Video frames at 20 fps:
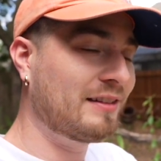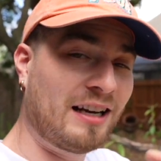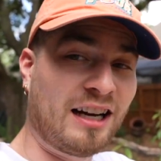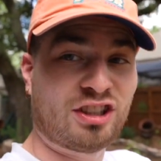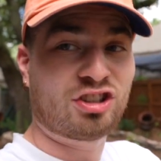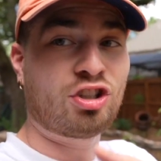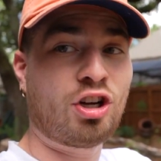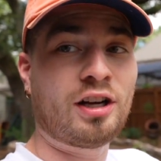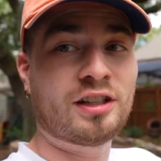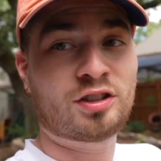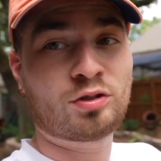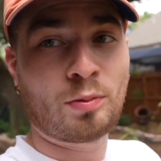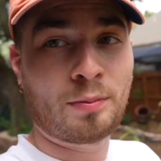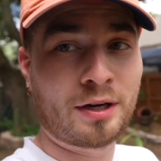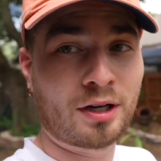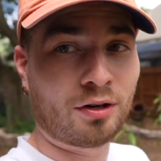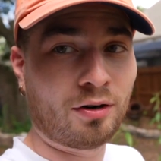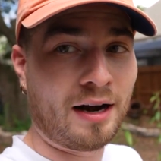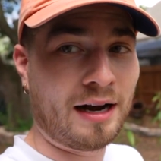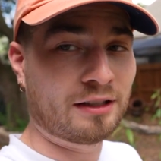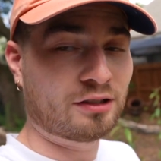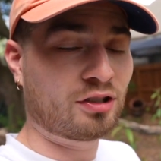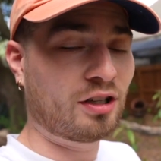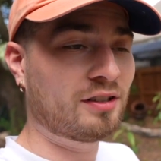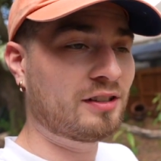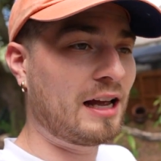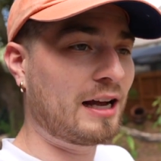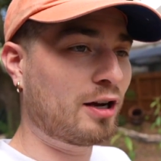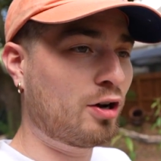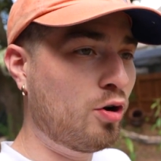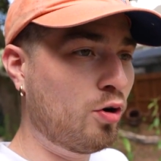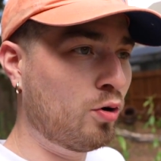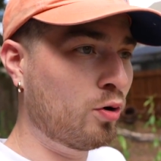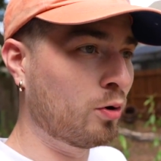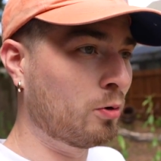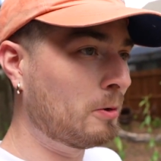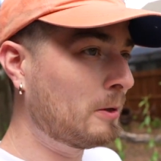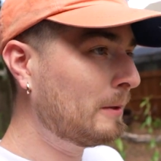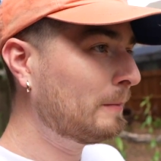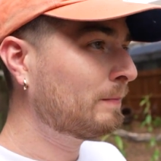Then I saw it swimming around, so I was like,
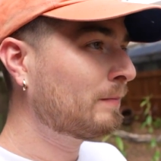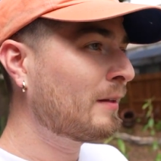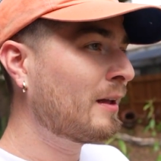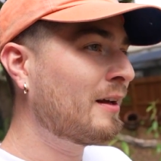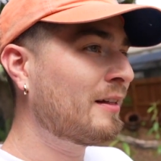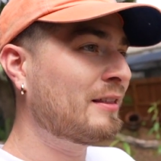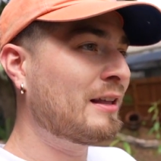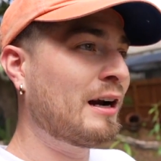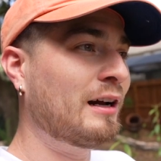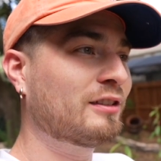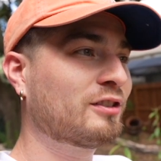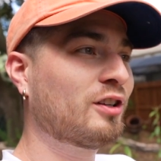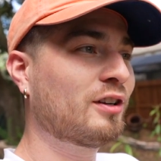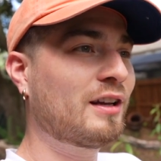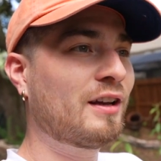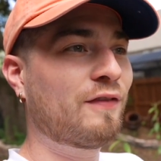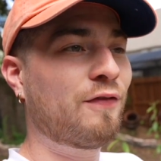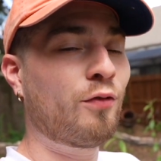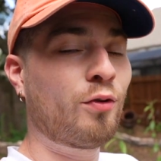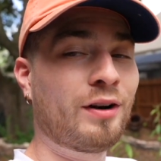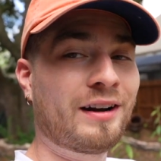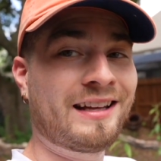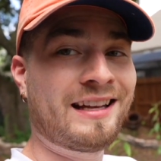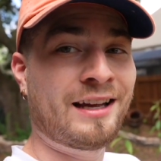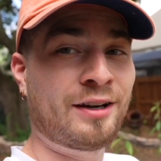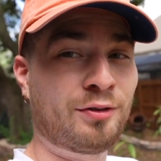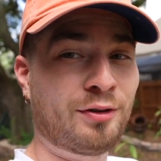cool. Then I was looking for it again